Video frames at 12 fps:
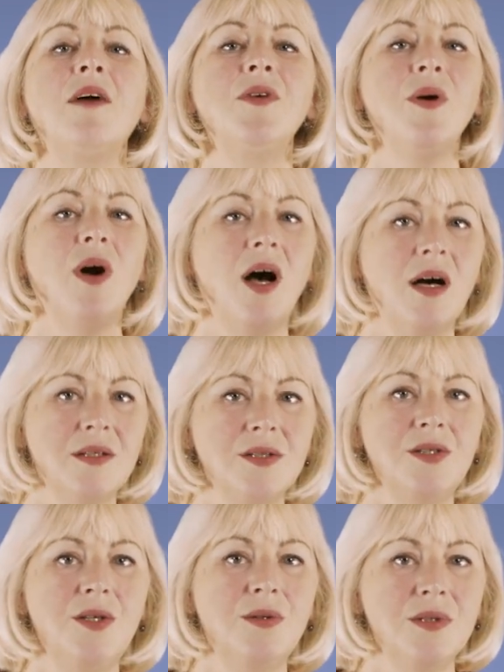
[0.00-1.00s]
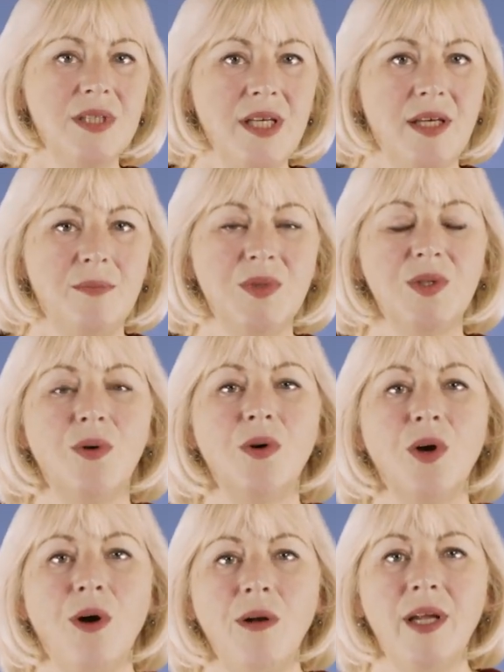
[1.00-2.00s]
Have you asked your teams or
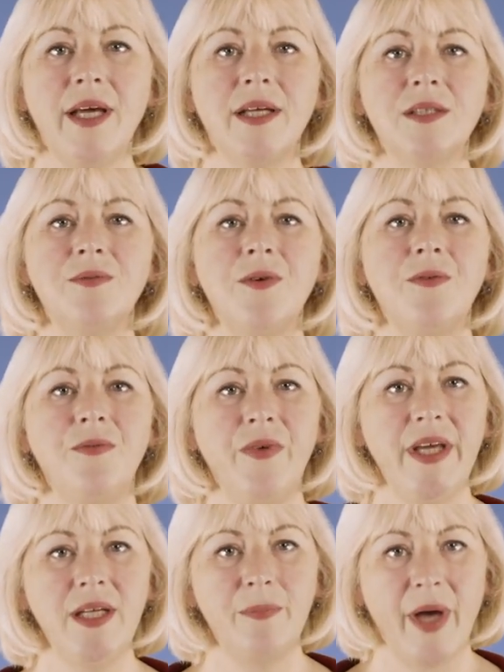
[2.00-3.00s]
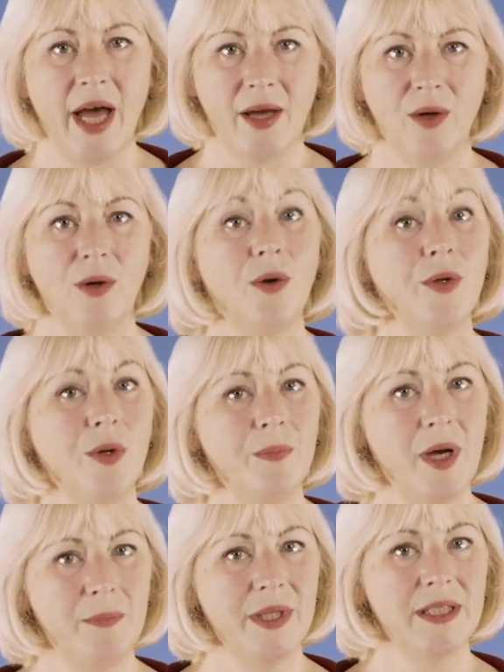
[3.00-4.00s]
colleagues for feedback on your
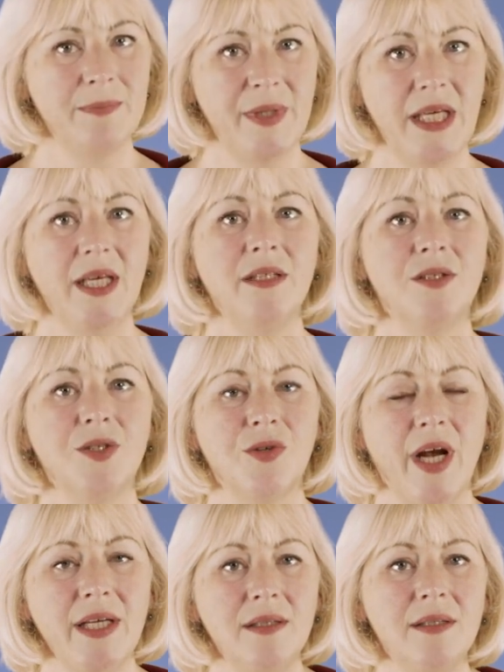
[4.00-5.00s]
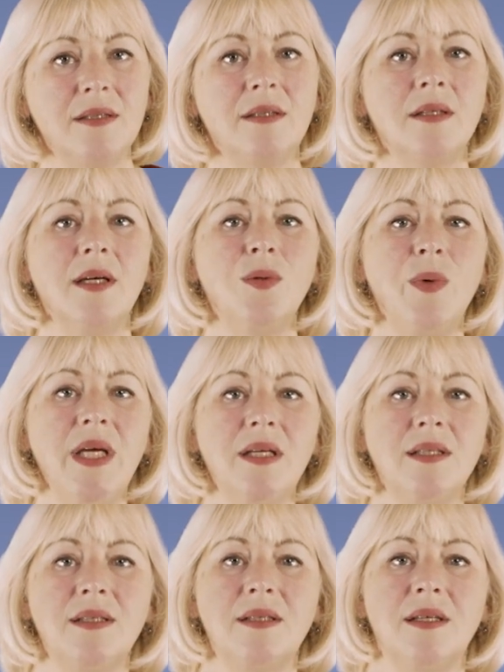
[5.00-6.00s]
public speaking strengths and
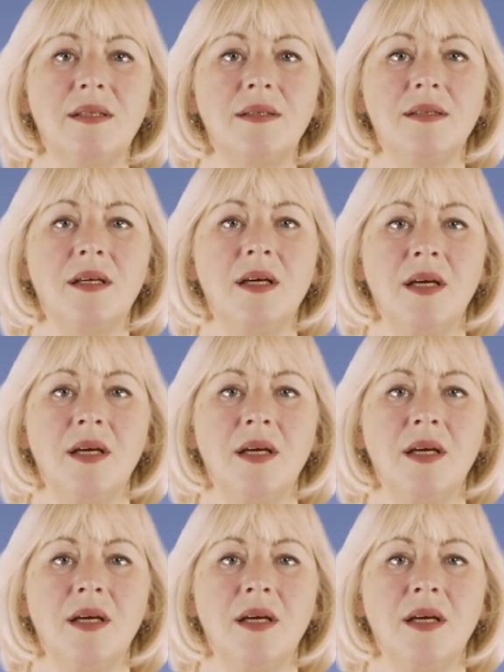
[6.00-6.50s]
weaknesses?